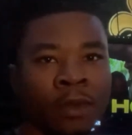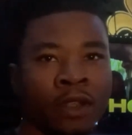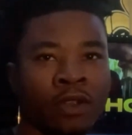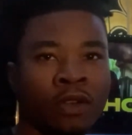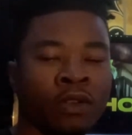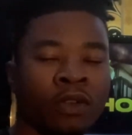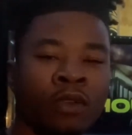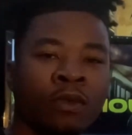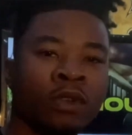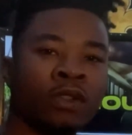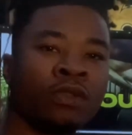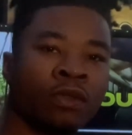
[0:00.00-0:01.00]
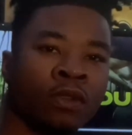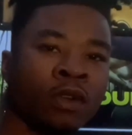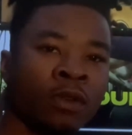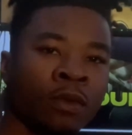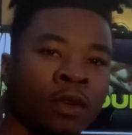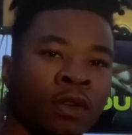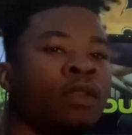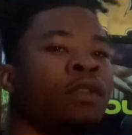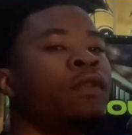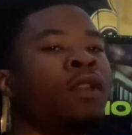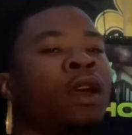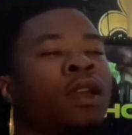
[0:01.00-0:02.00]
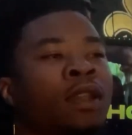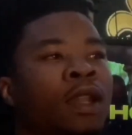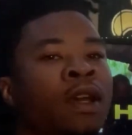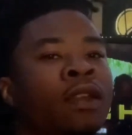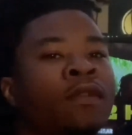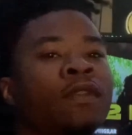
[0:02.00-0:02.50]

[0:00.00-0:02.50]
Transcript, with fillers: You don't know what's going wrong. You feel like life